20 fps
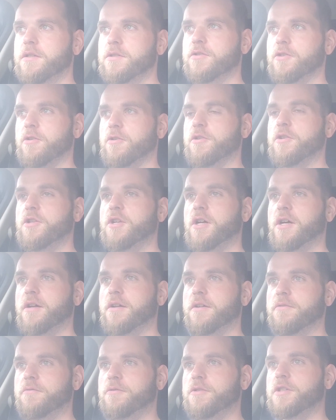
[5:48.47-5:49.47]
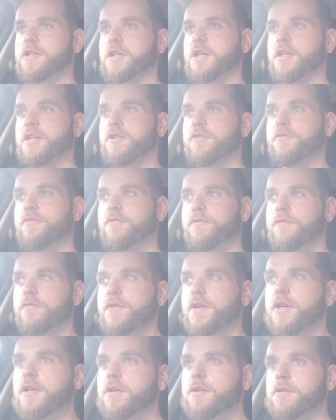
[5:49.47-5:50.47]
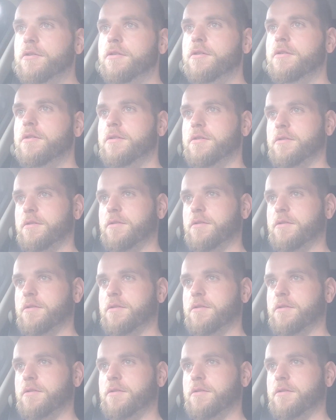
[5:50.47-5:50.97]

So you're not really gonna feel